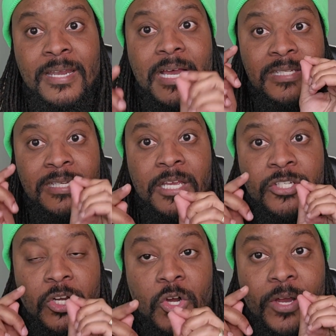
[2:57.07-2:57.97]
and that's a
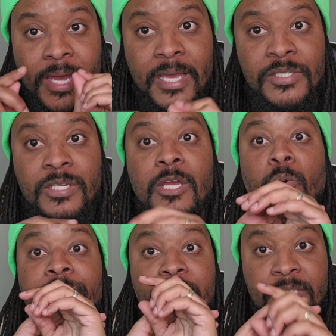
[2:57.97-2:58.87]
Legion Go S
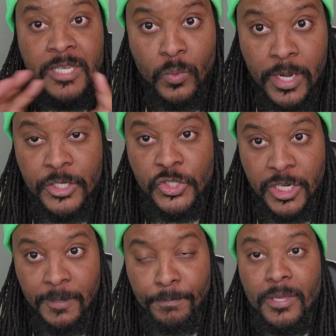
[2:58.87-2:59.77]
with the Z1
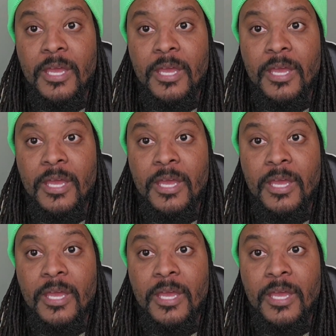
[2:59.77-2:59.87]
chip,